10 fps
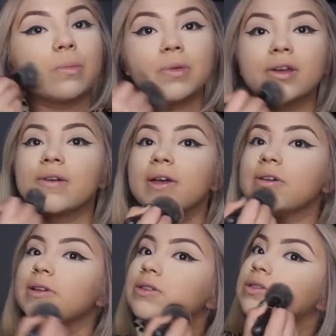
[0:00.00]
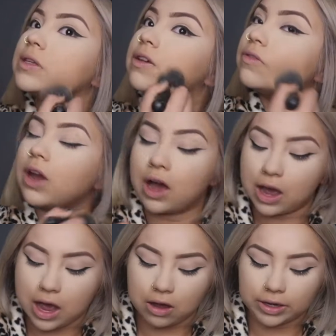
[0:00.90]
Because if
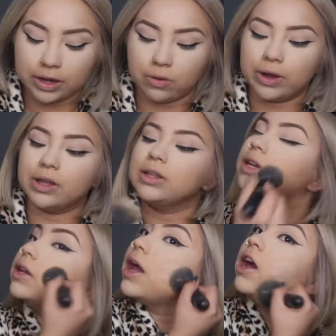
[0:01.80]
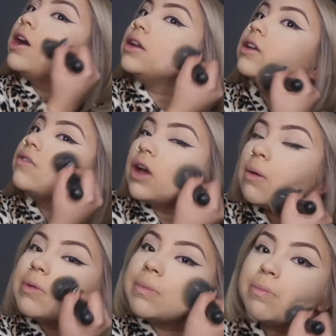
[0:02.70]
not, I'll get oily. And if
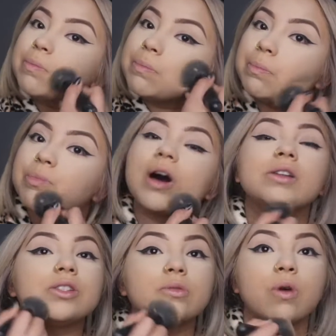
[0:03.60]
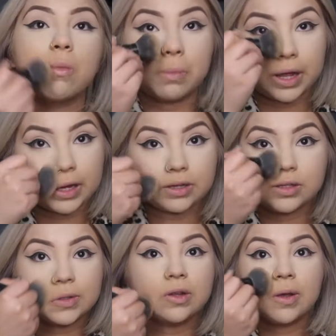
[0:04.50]
not, my bronzer won't
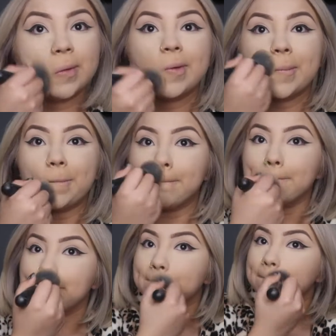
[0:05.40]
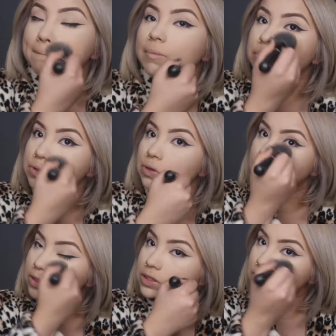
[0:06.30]
blend. So
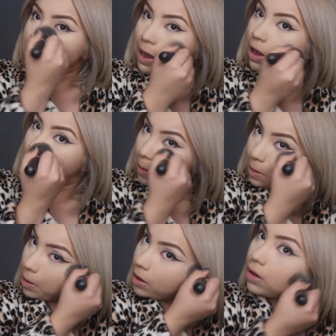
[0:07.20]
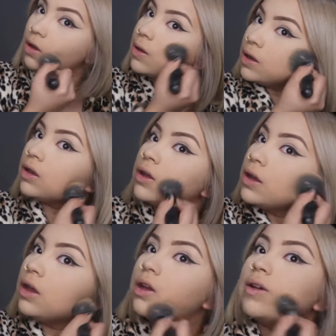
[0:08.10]
this is how...
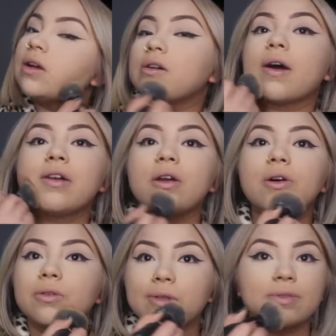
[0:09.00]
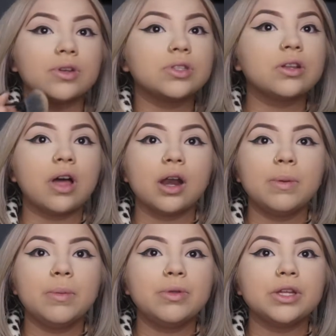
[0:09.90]
I don't know. There's a lot
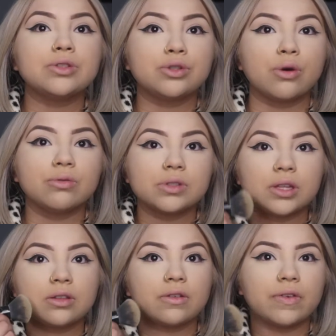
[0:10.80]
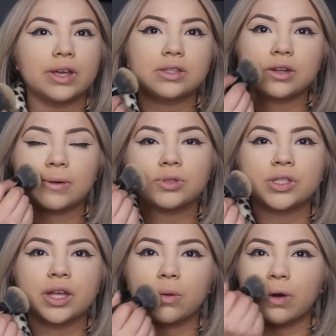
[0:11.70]
of people that don't set their face. And I'm
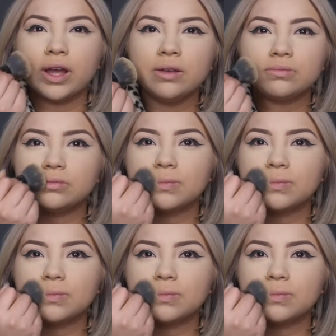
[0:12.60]
just like, what?